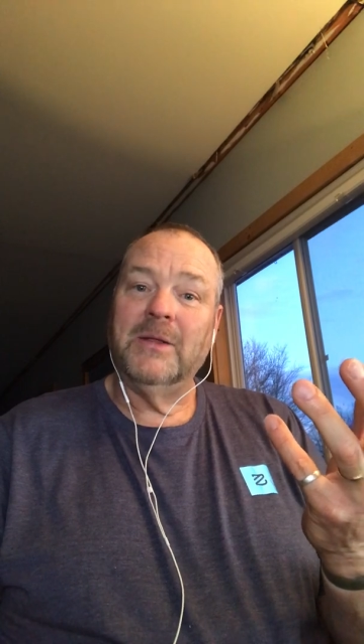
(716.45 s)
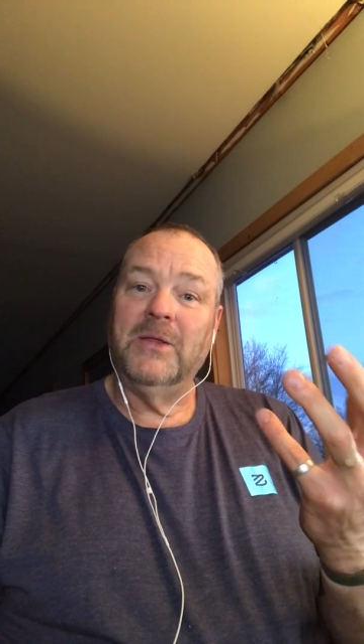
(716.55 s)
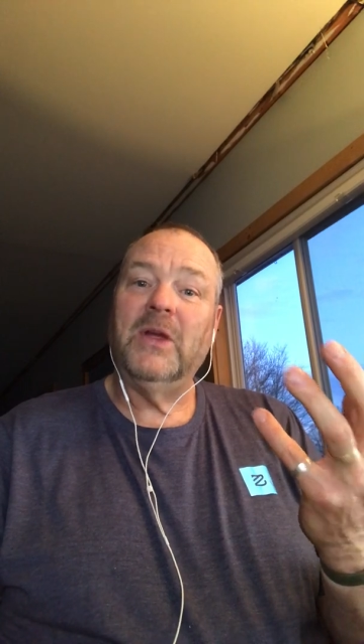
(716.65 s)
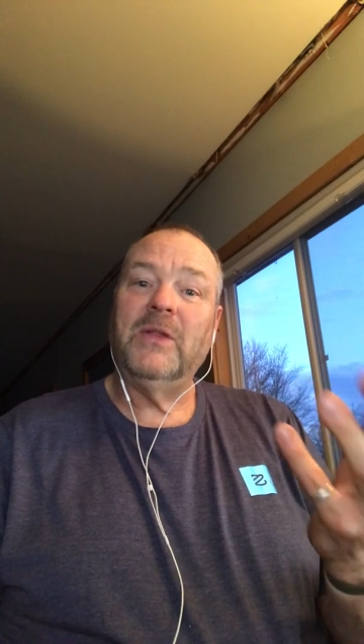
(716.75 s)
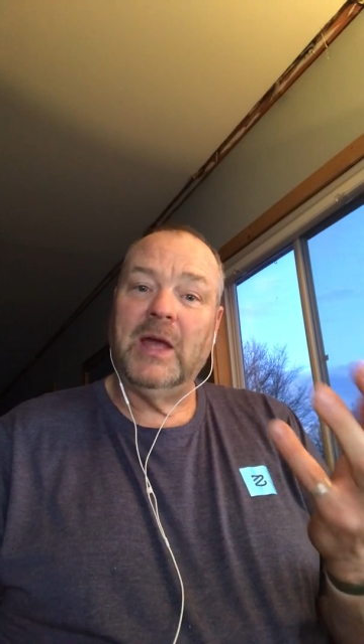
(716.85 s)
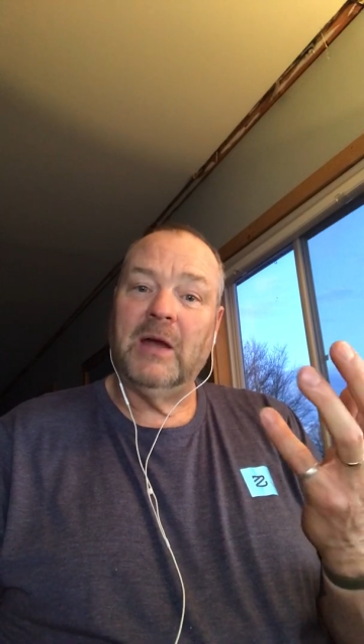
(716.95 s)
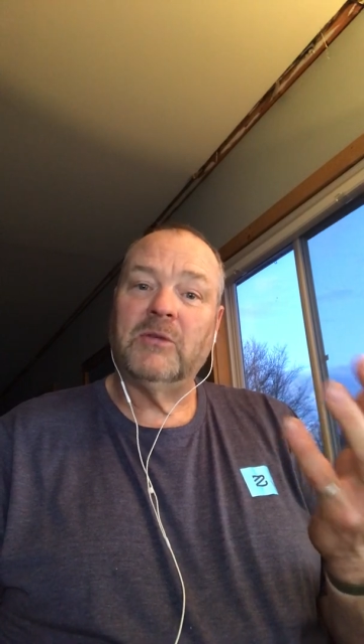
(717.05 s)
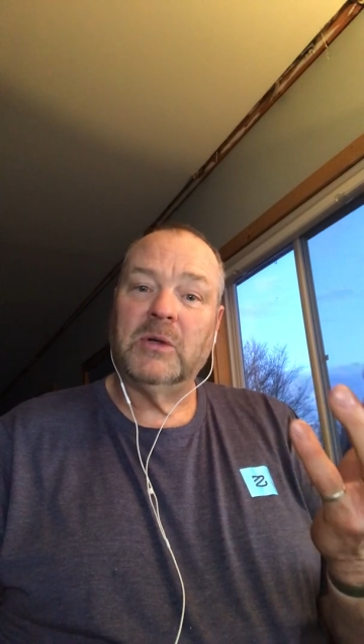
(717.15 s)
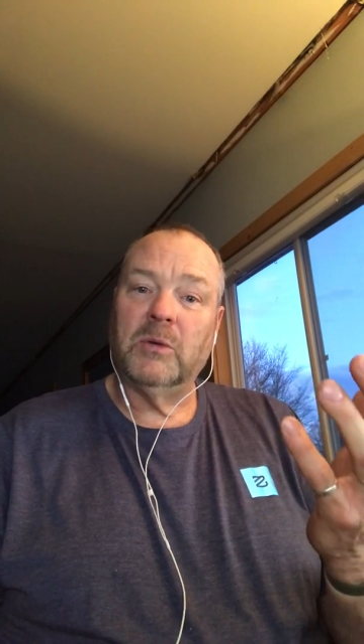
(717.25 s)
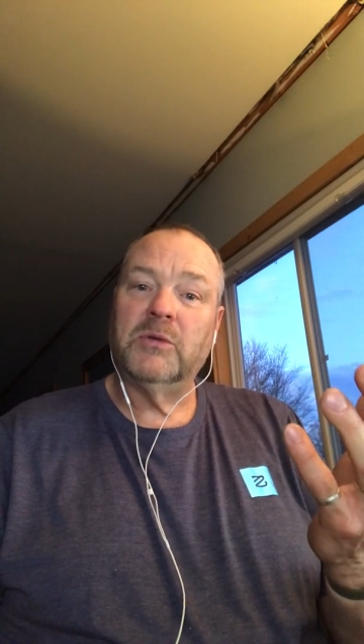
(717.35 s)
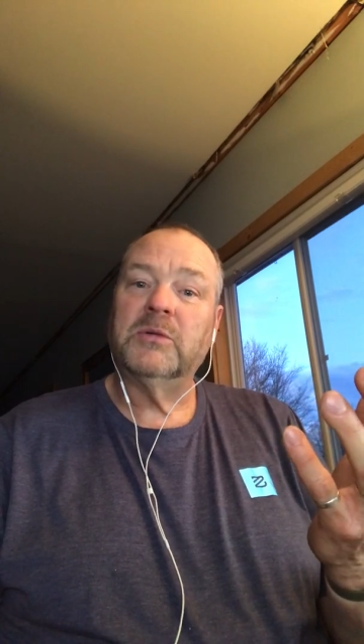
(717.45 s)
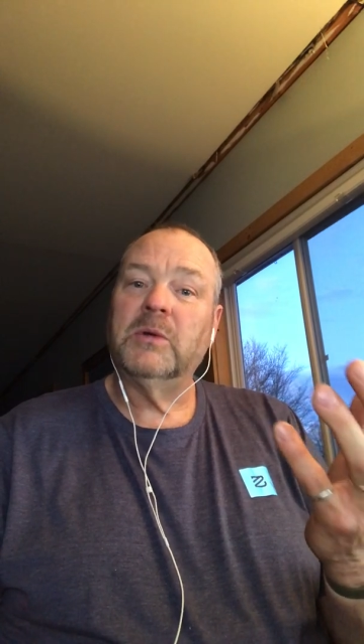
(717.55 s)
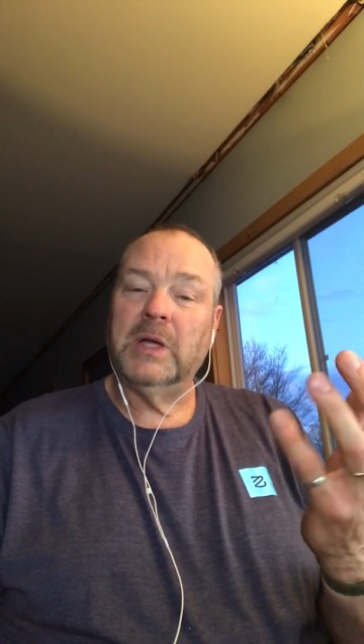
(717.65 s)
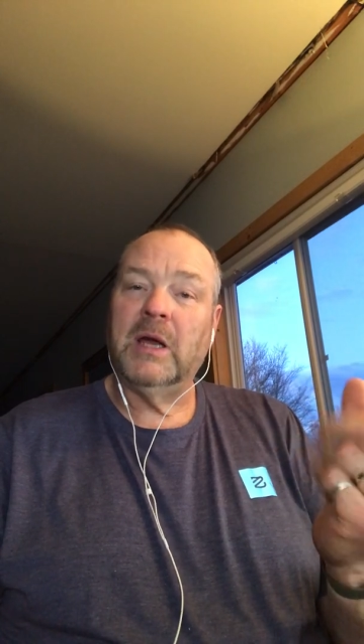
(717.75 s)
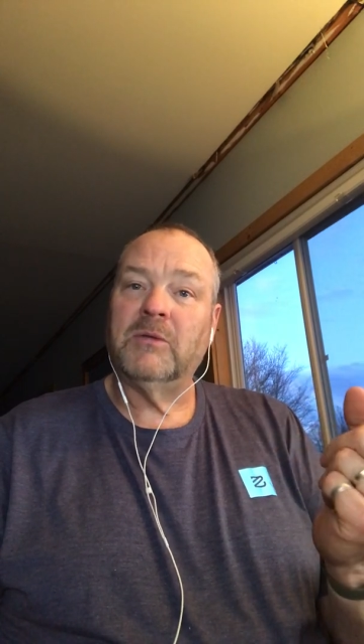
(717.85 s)
then they have to go through
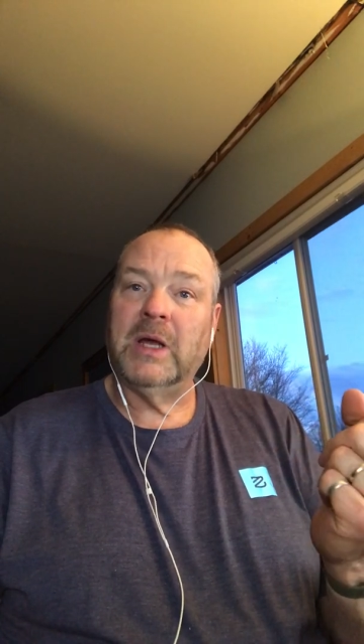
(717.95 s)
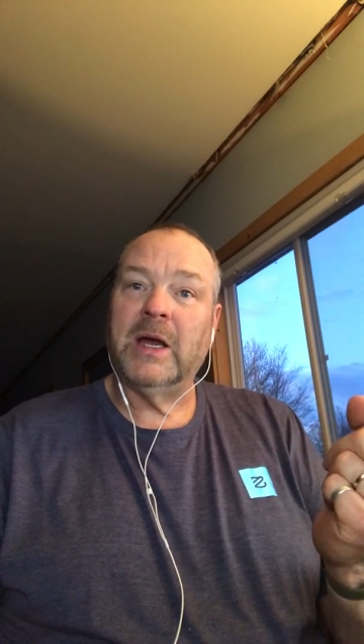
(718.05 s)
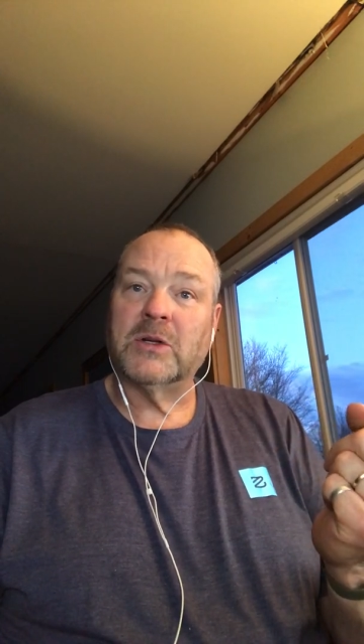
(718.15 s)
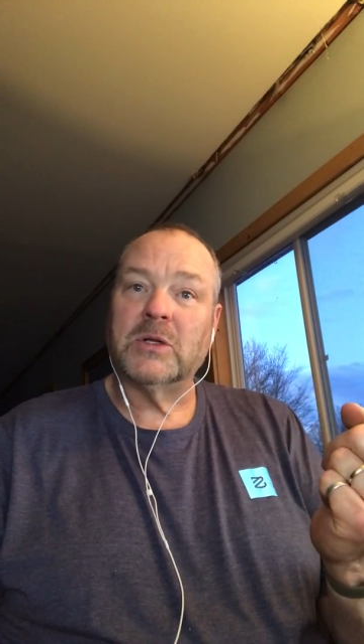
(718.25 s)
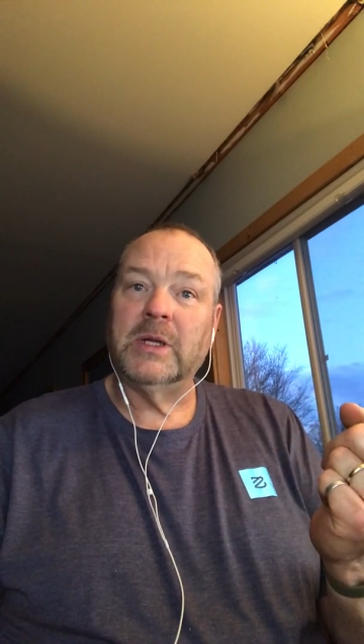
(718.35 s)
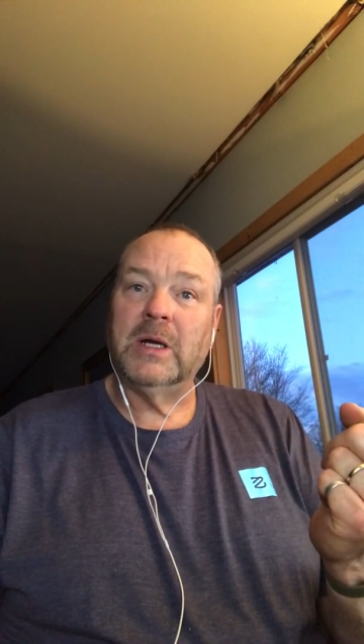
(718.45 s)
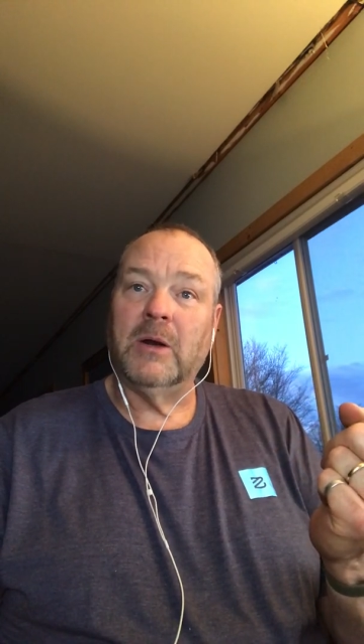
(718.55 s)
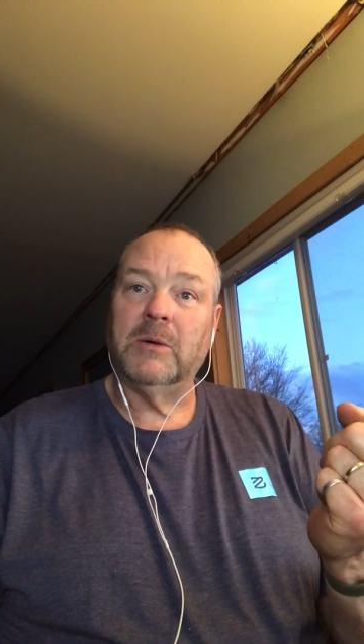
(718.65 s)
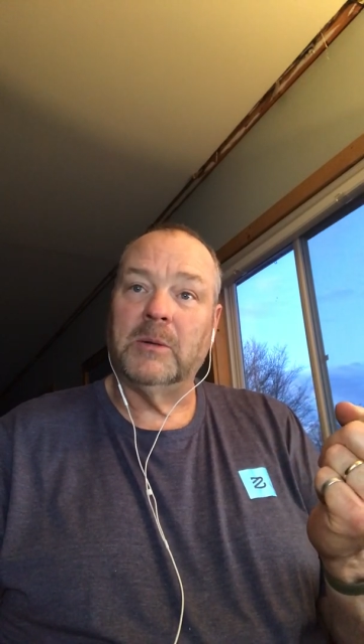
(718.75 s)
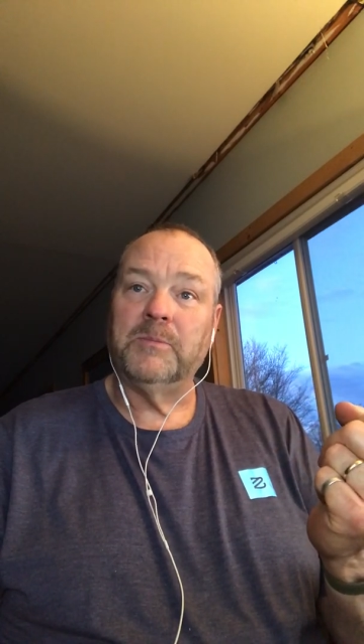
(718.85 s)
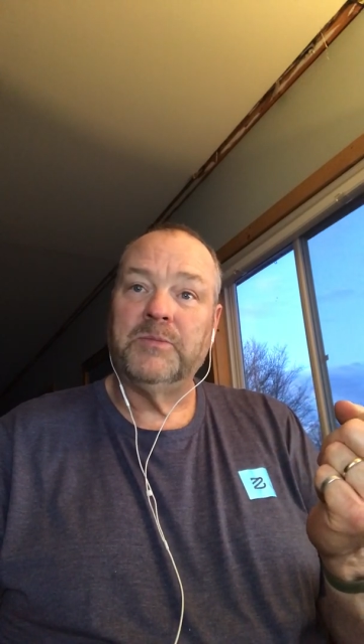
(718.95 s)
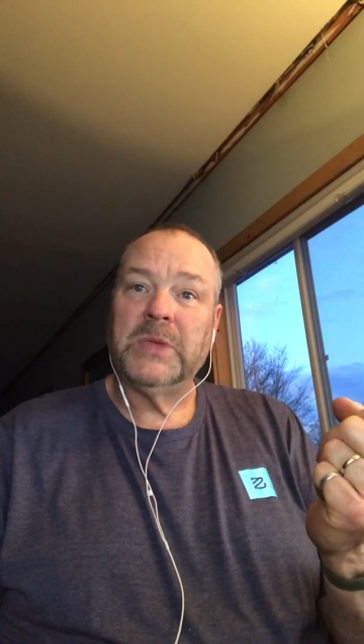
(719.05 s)
and they have to actually count them.